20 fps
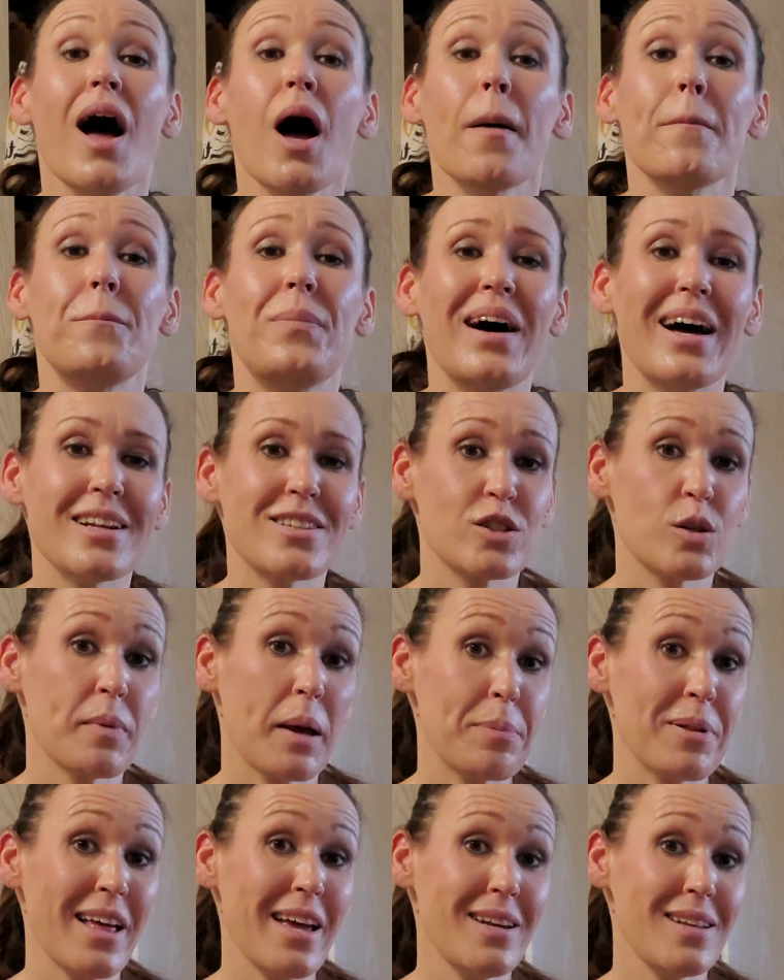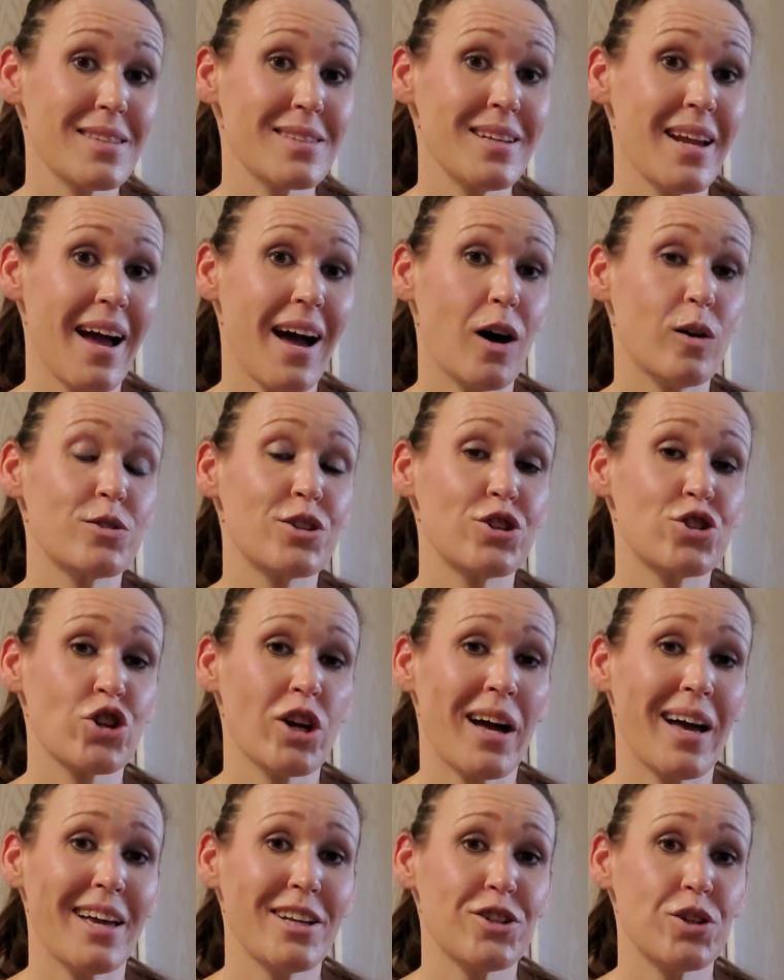But so my plan is now to
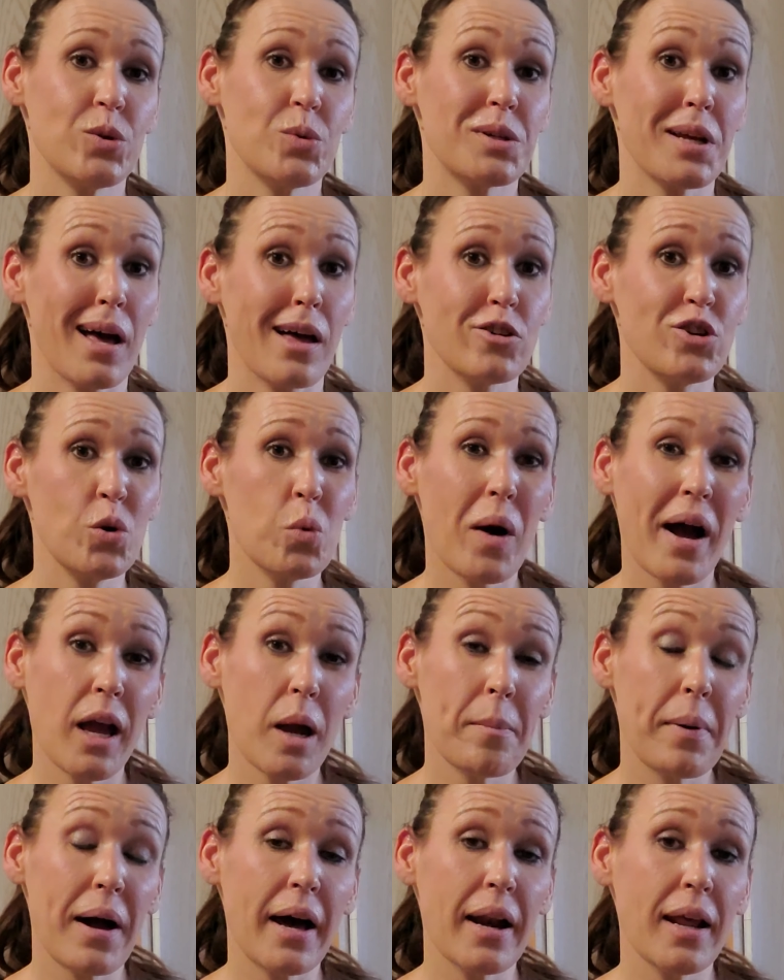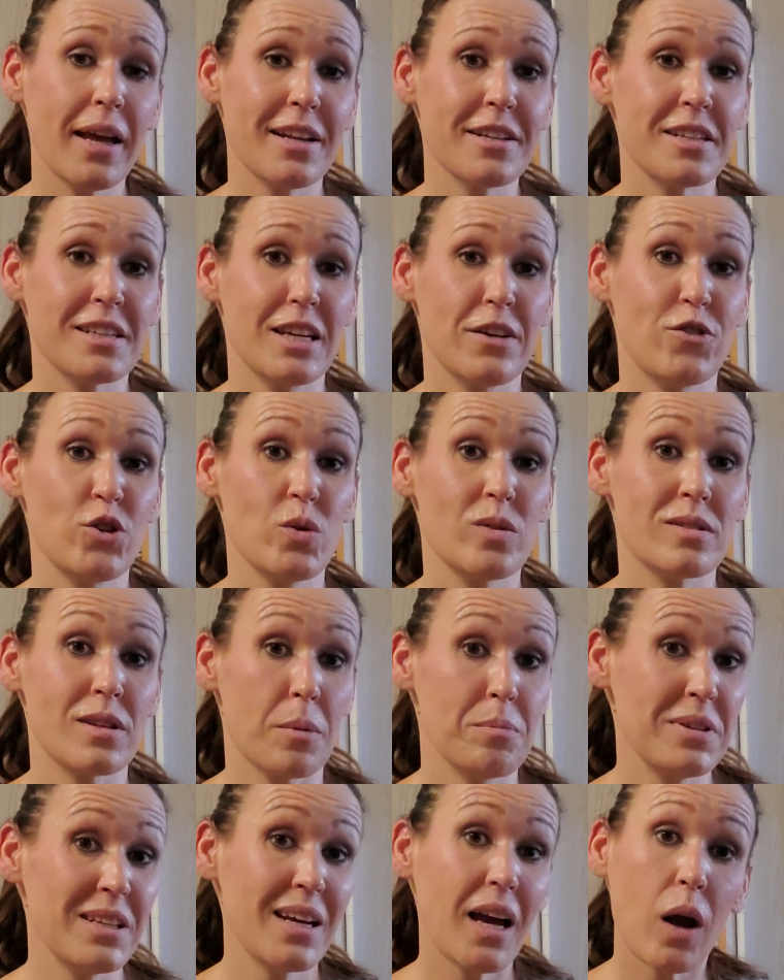try to tell you why I bought it and to give you
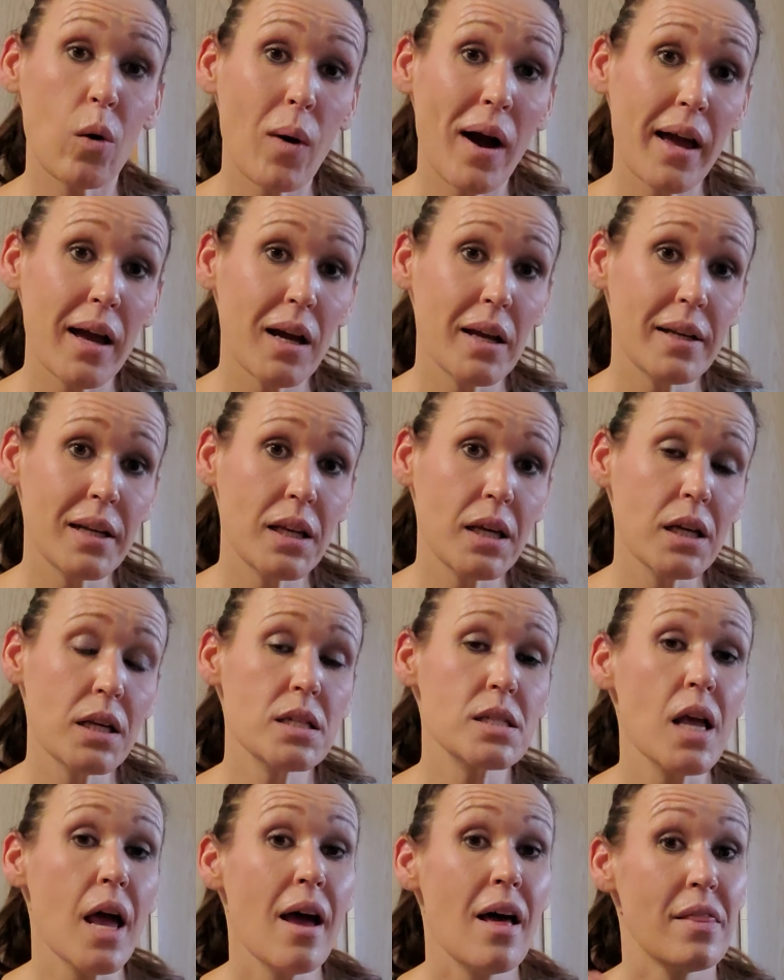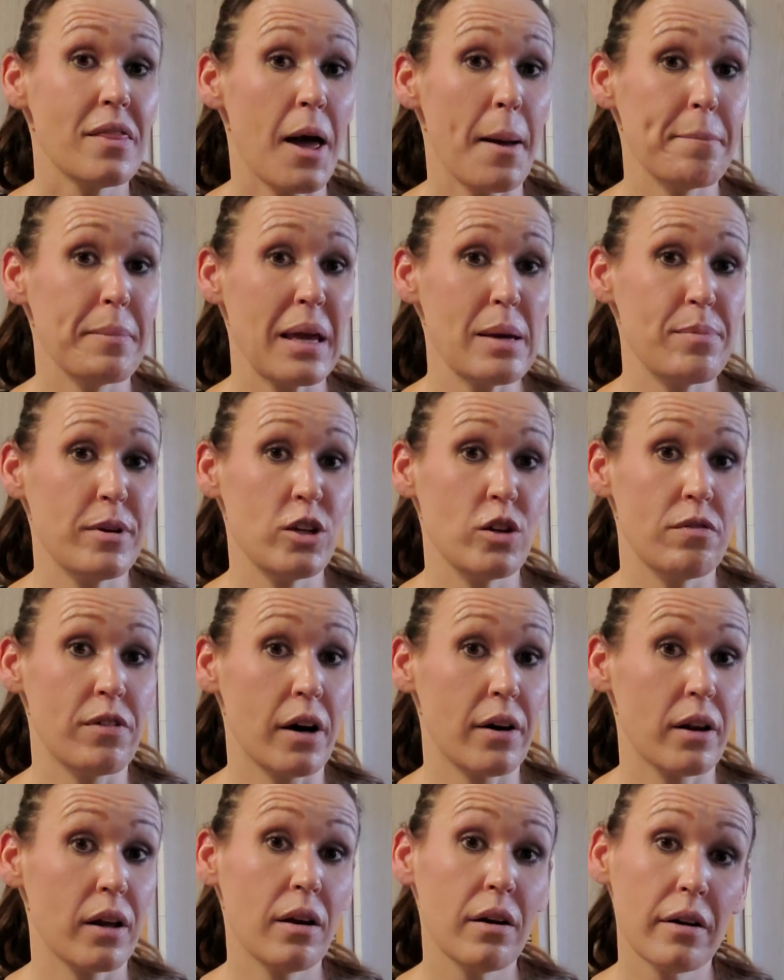some DIY ideas that maybe you've
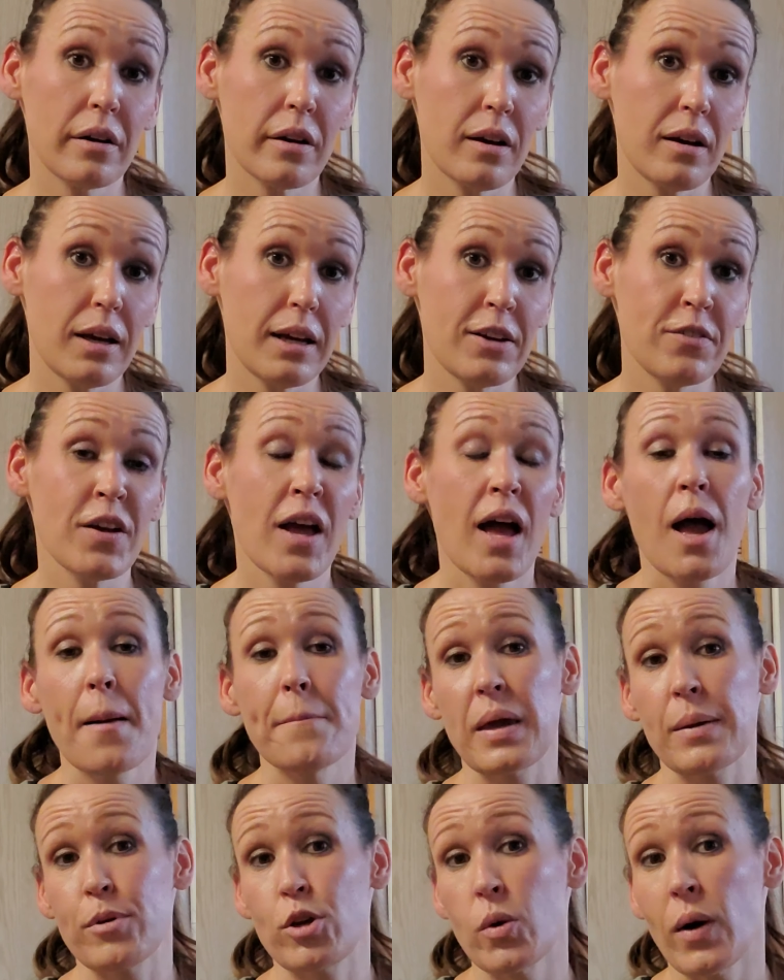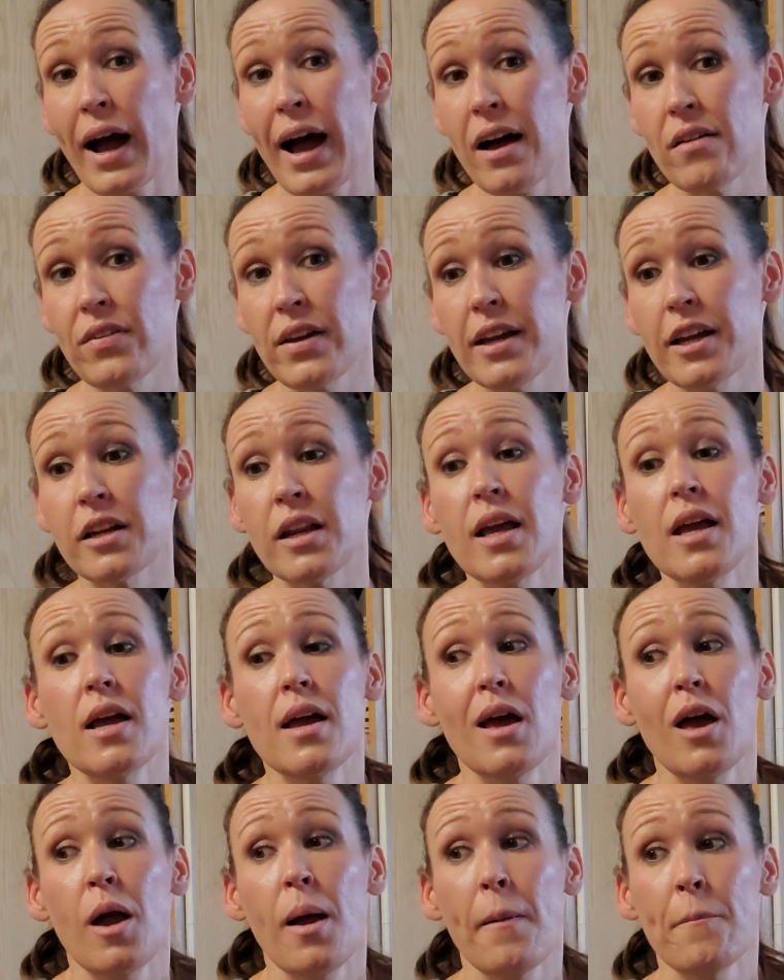already heard of, maybe you haven't,
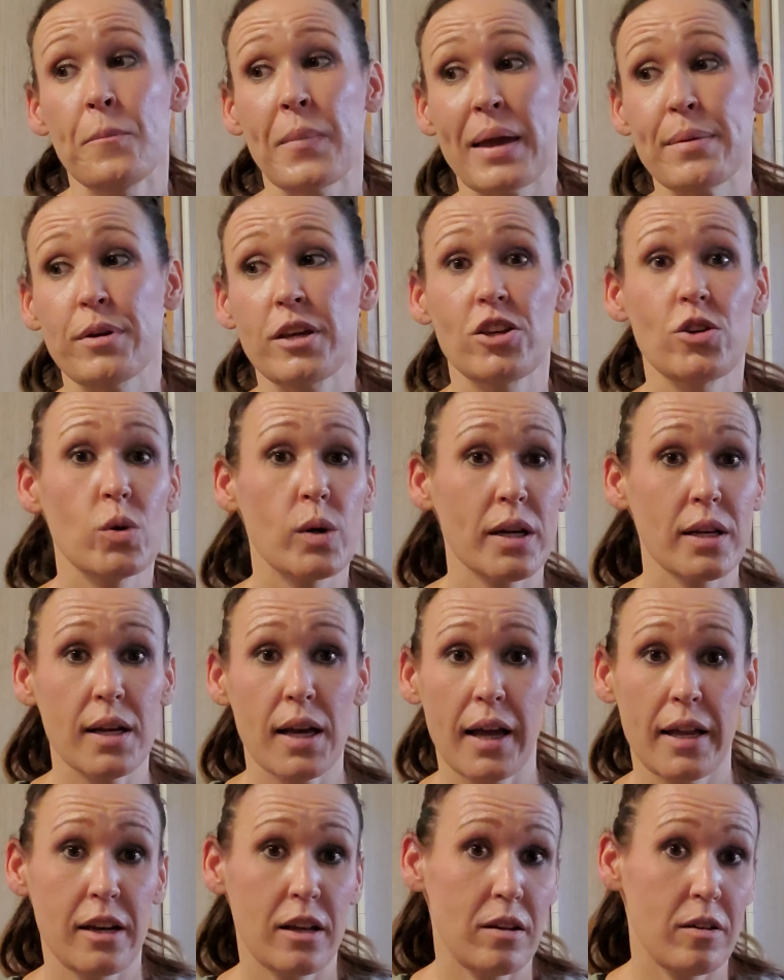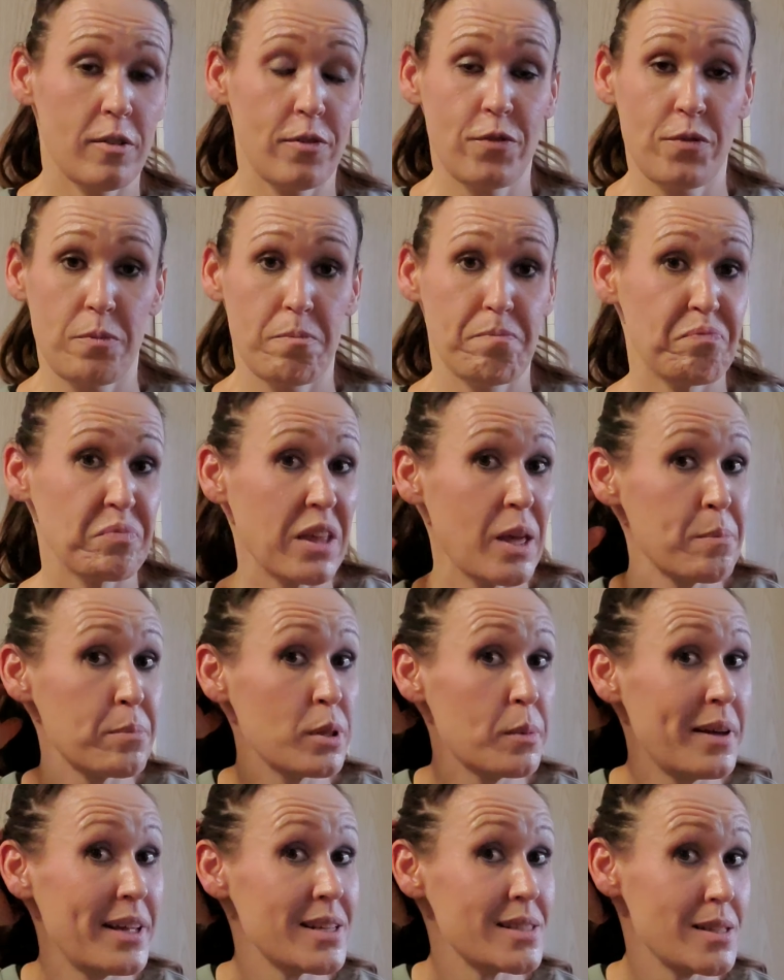maybe you can kind of
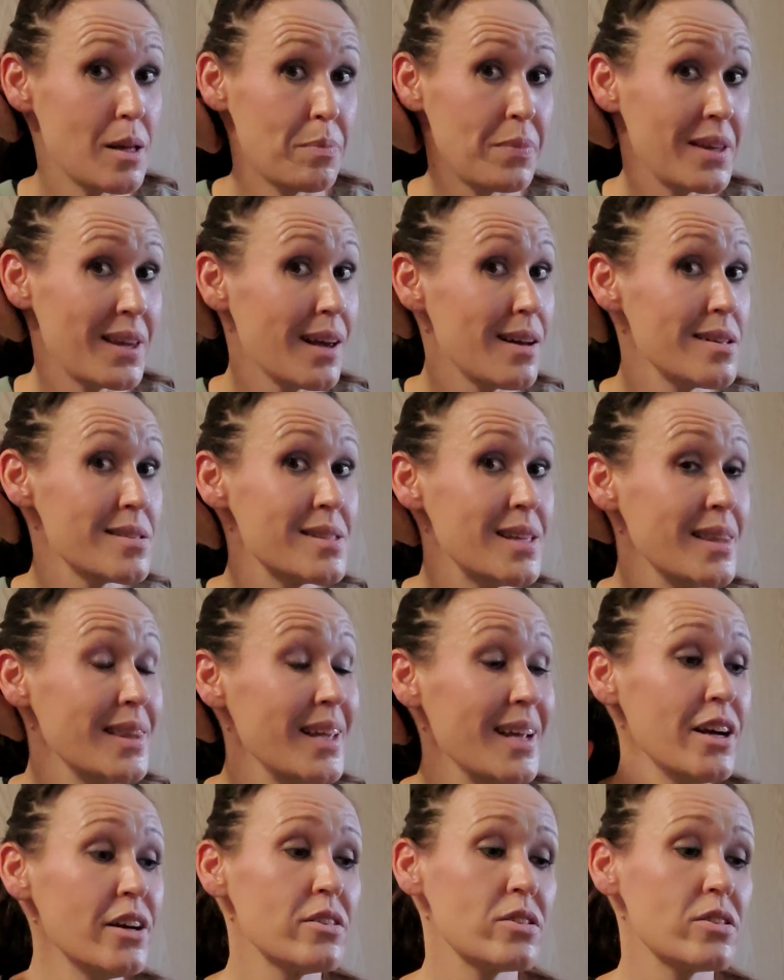implement something else in there.